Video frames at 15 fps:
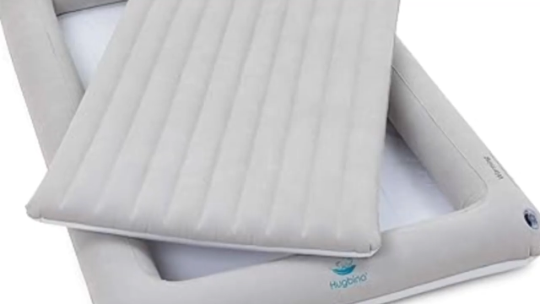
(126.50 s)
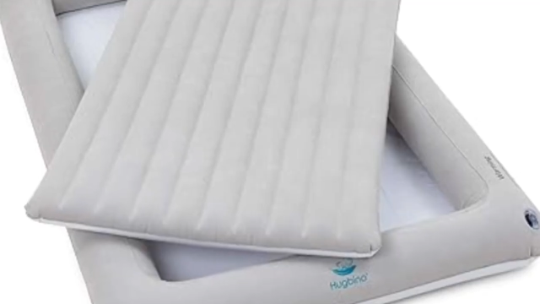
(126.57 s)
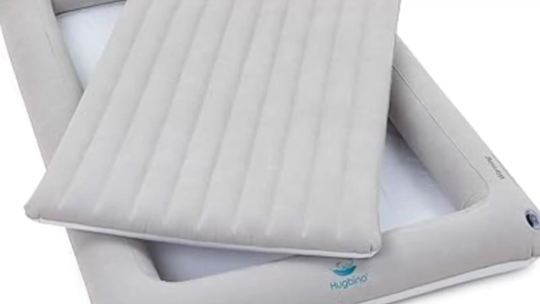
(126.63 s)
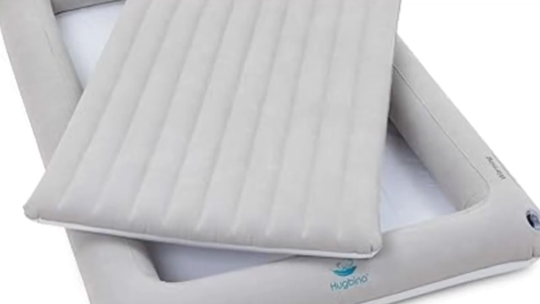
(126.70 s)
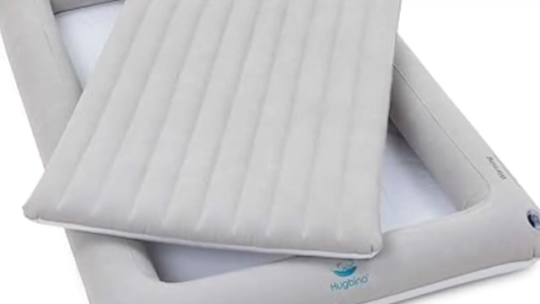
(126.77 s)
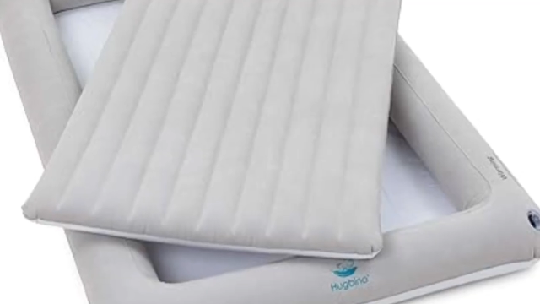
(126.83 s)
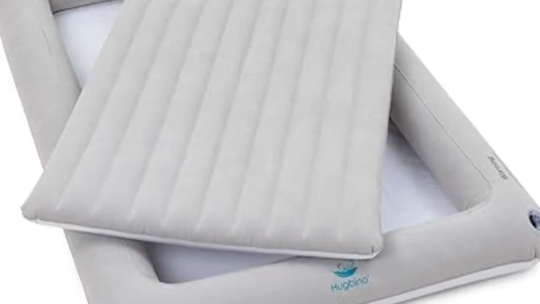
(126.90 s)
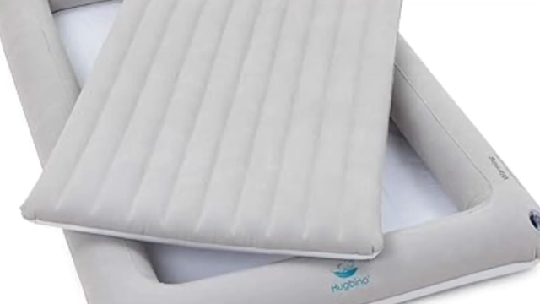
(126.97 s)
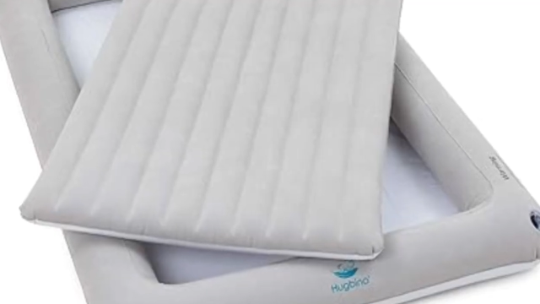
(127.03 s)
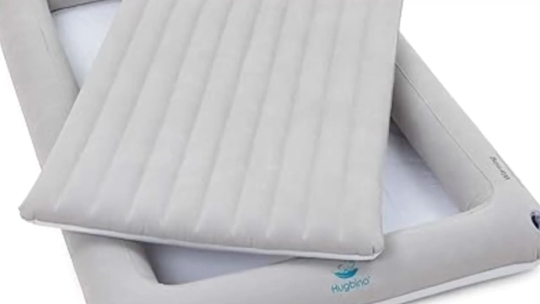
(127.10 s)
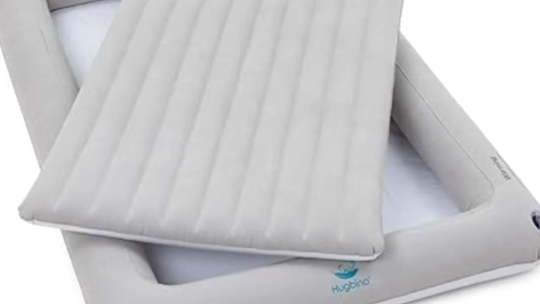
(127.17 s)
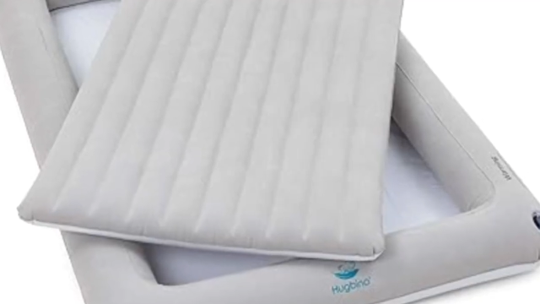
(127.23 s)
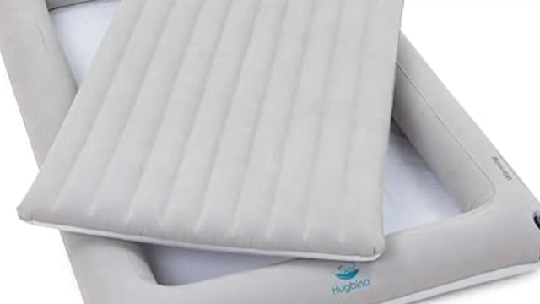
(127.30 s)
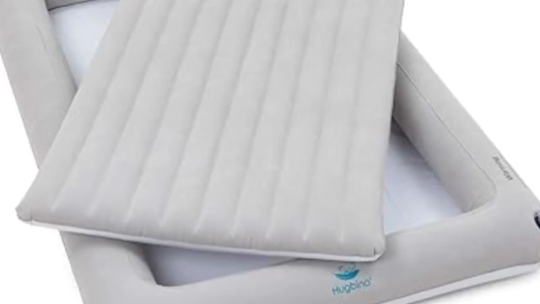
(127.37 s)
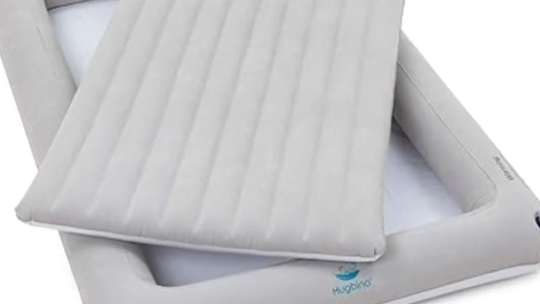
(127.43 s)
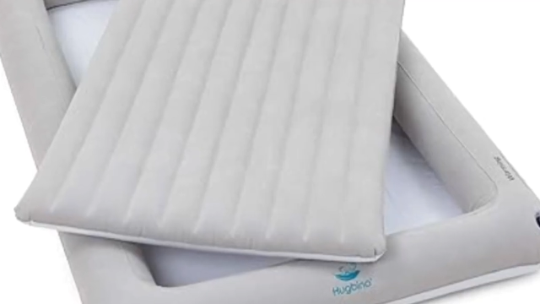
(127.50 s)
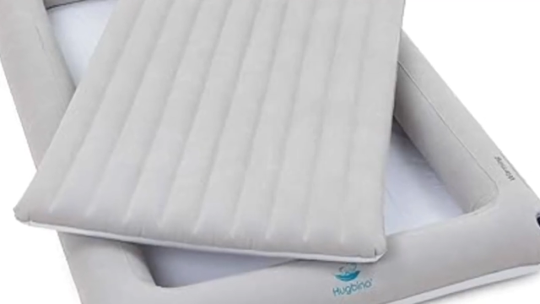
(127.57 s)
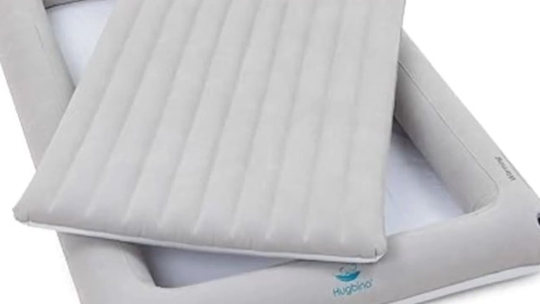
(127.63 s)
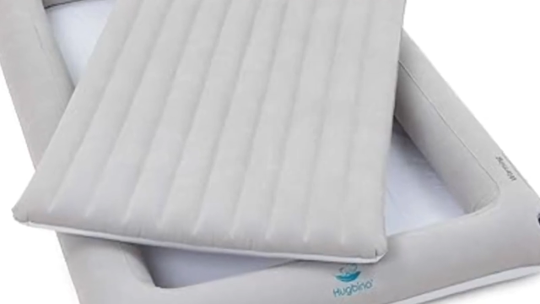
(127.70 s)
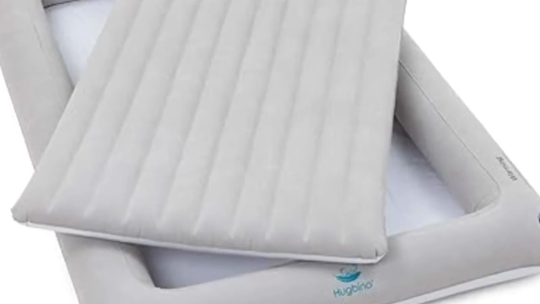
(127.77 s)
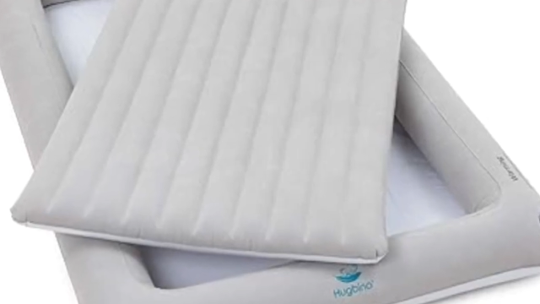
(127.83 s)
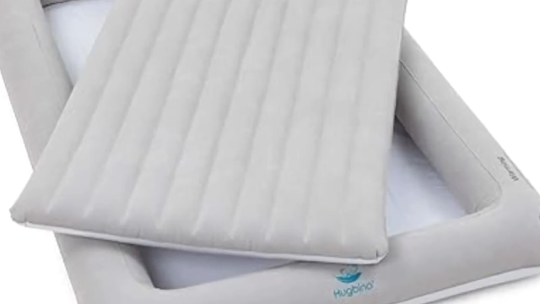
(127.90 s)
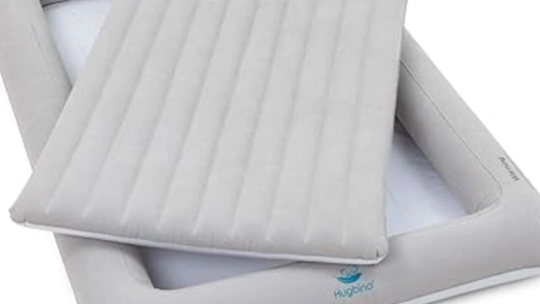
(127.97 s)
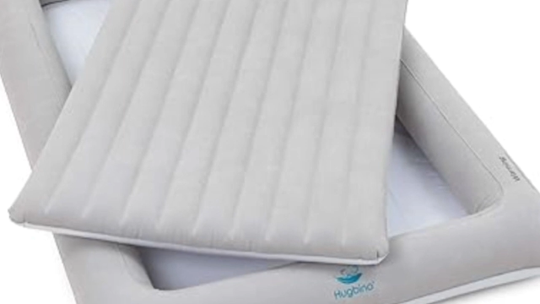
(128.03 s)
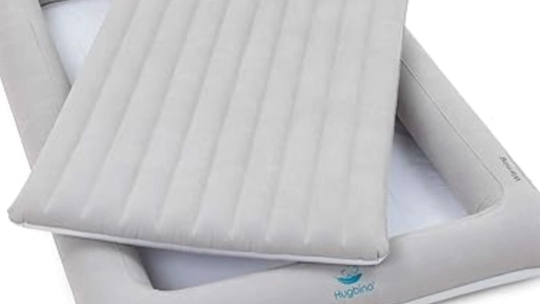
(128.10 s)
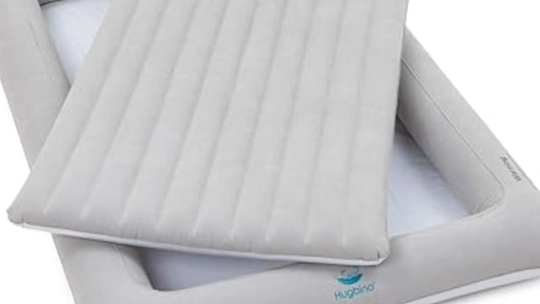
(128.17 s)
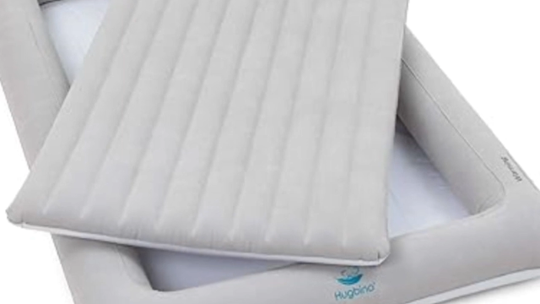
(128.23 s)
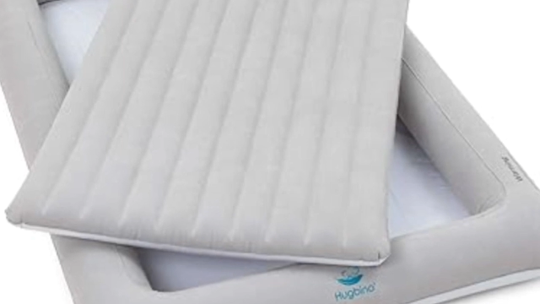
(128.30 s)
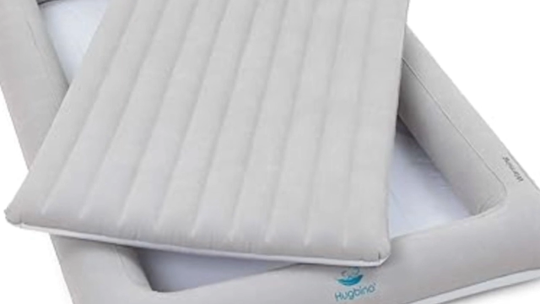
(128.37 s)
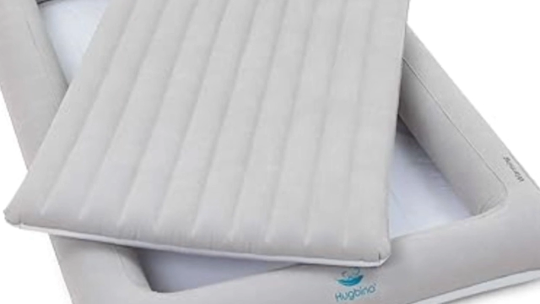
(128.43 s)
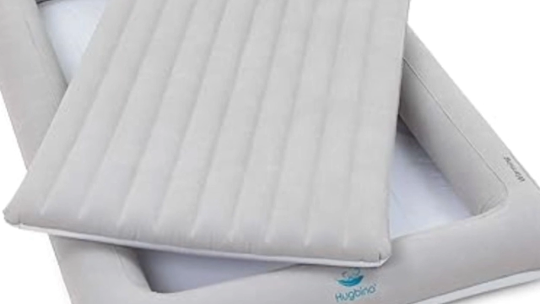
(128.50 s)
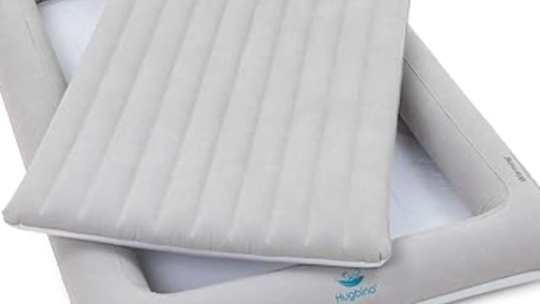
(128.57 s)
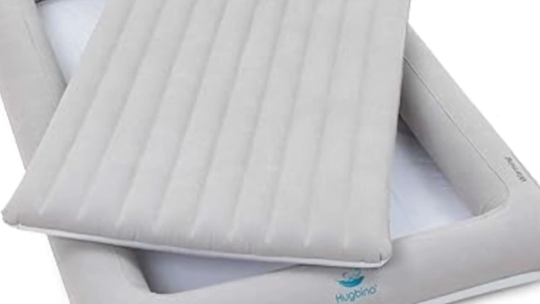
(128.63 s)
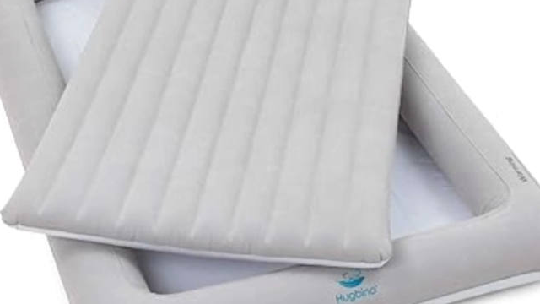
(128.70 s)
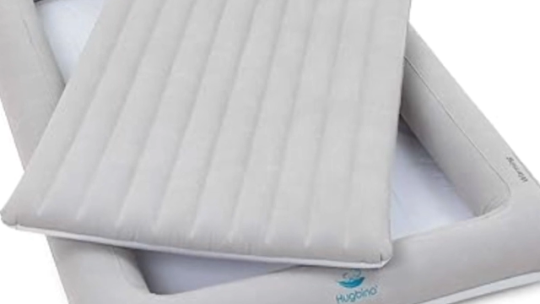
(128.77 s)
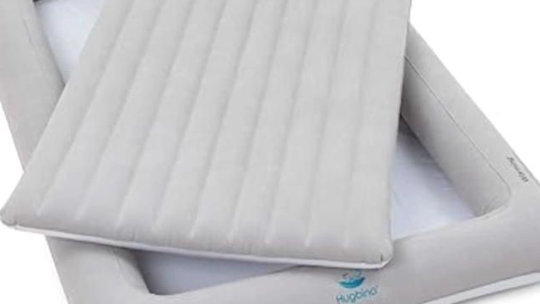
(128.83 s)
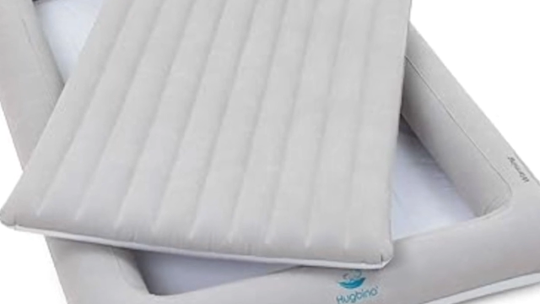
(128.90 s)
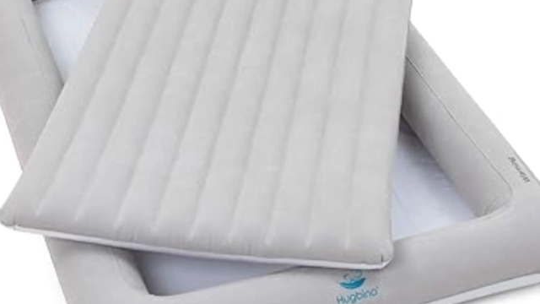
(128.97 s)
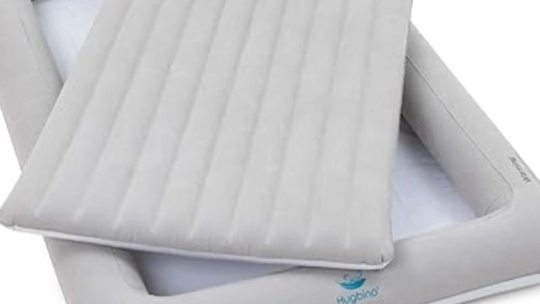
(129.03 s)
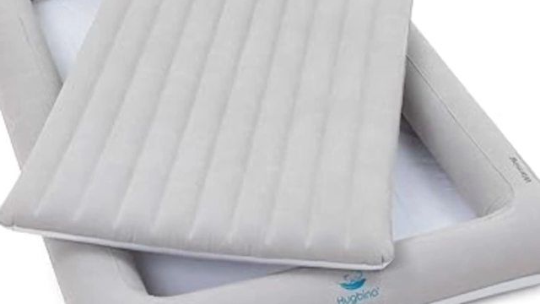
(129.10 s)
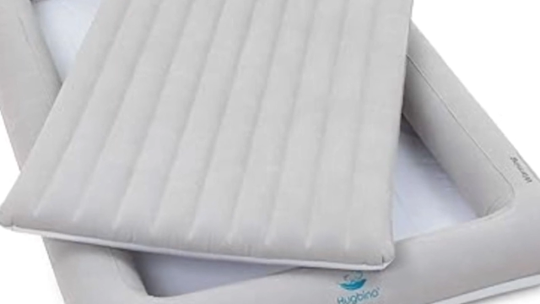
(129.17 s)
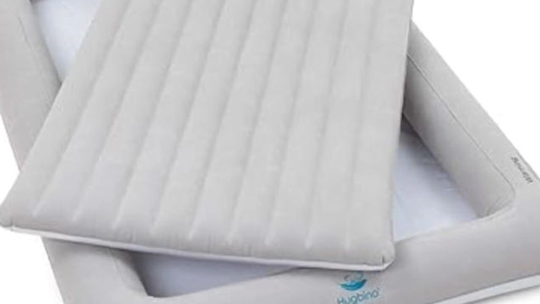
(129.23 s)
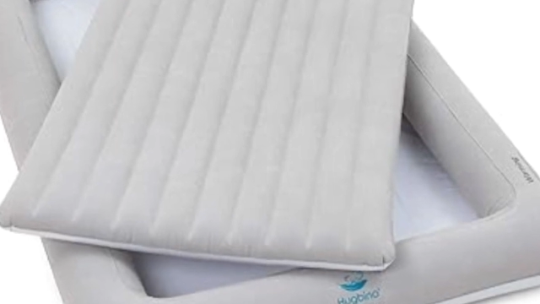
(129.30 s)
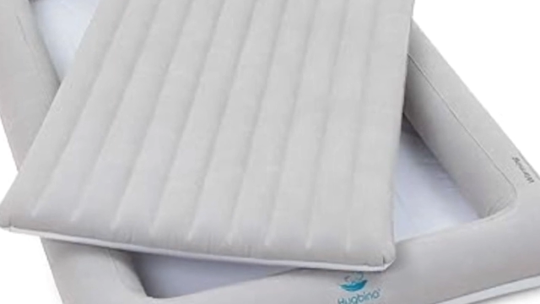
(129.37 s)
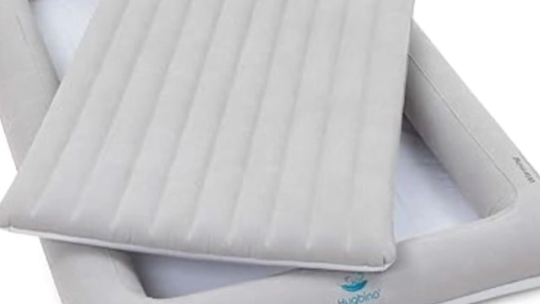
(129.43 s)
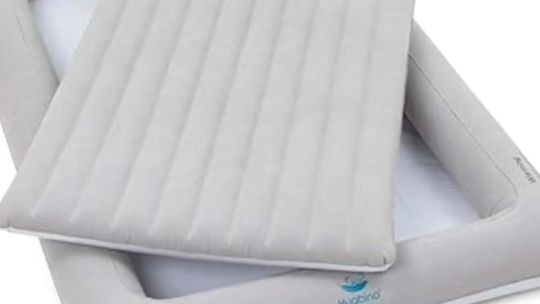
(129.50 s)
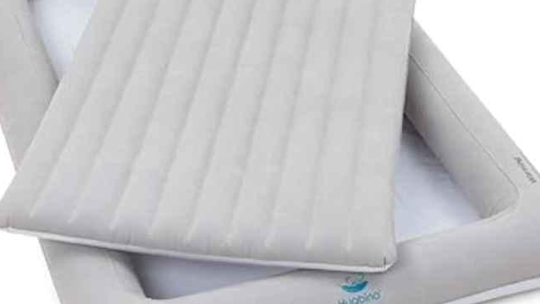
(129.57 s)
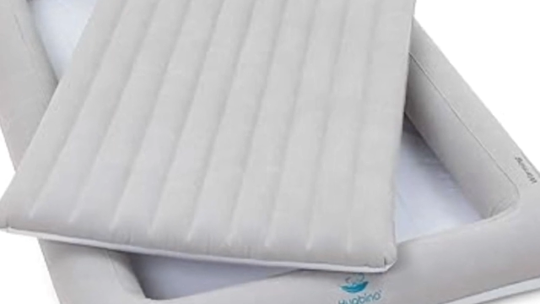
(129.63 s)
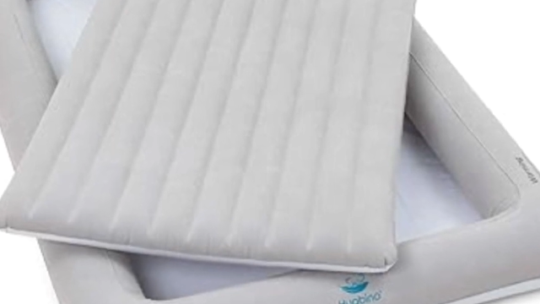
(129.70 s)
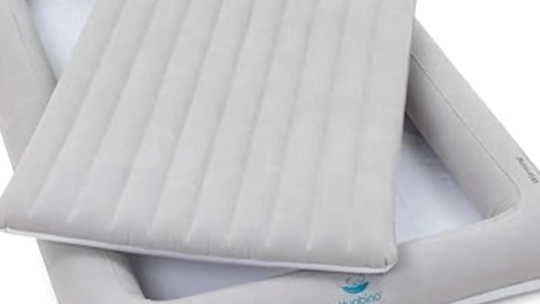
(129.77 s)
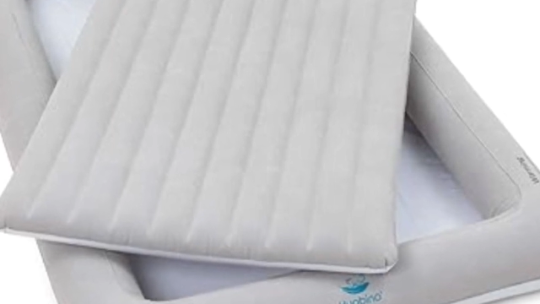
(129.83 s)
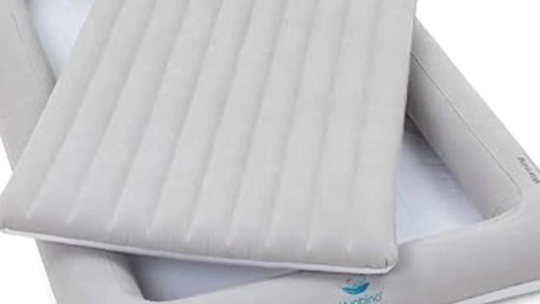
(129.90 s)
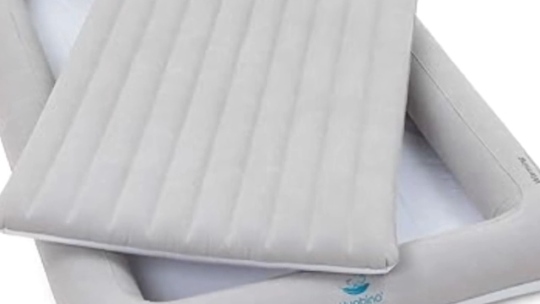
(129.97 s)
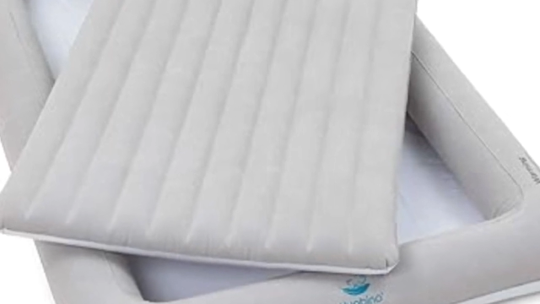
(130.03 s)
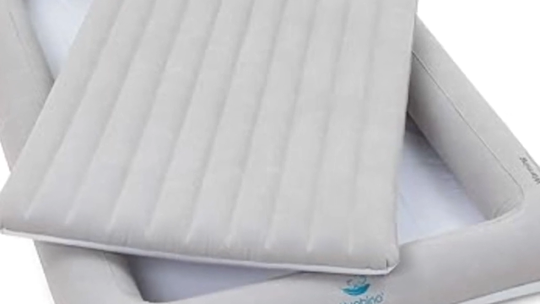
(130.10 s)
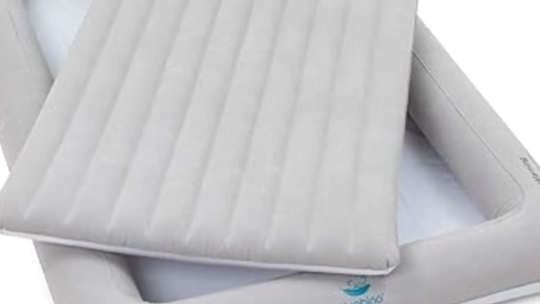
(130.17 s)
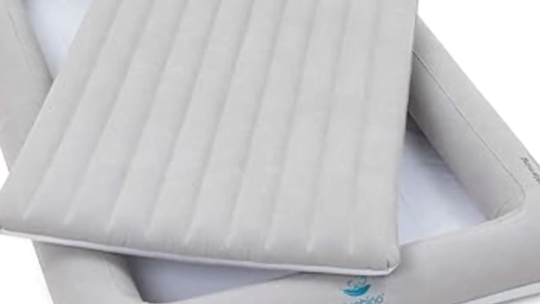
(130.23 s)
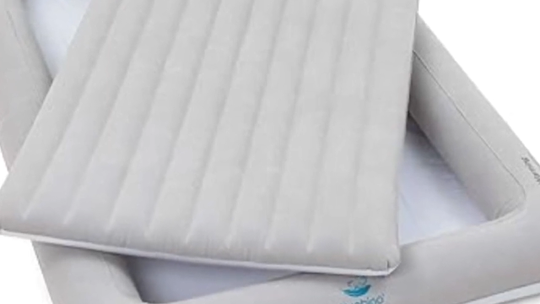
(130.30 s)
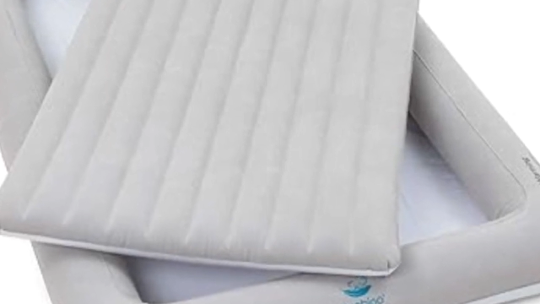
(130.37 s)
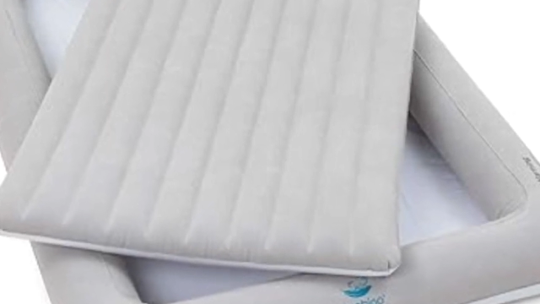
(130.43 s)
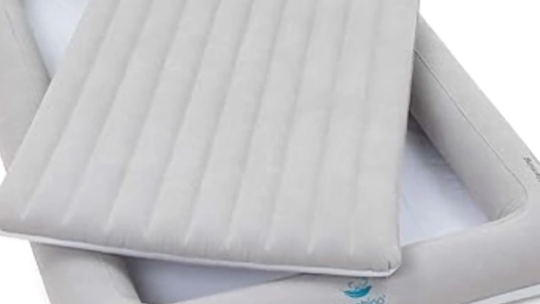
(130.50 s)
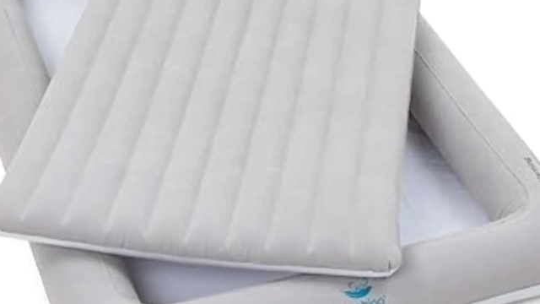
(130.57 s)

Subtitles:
[unreadable: no face in view]